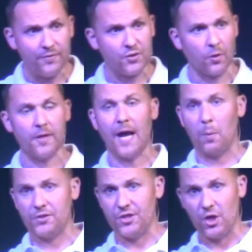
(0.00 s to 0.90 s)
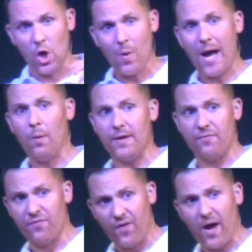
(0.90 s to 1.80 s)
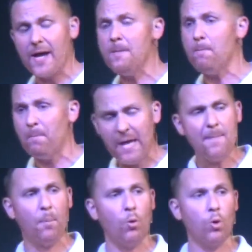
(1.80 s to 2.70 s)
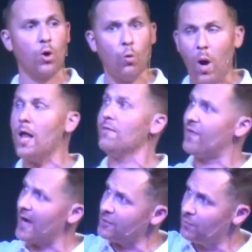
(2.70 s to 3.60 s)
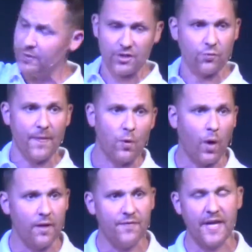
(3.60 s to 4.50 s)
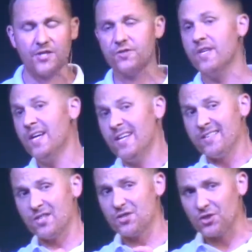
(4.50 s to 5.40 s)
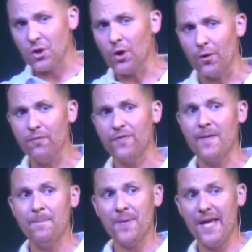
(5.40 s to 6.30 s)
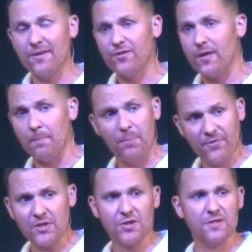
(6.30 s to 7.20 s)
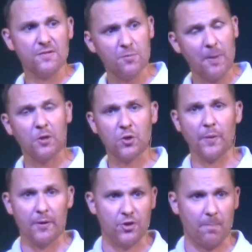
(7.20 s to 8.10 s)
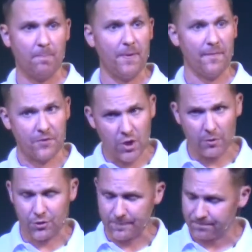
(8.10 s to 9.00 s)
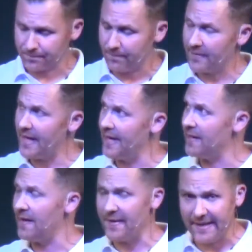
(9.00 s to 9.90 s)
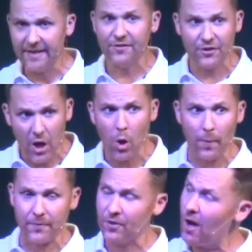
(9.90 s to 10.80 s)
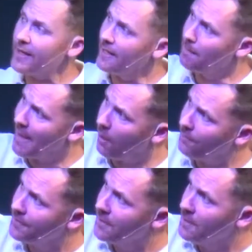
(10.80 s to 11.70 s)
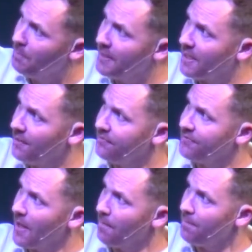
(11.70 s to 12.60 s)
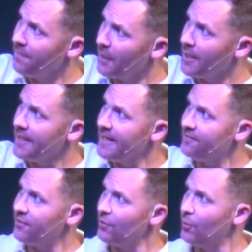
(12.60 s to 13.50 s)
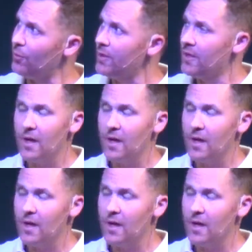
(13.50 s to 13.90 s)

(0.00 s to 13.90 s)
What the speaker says: that we started. I want you to go out and find people who are qualified. We just read the qualifications to serve in positions of spiritual leadership in the church. And they need to know what they're talking about because they're going to need to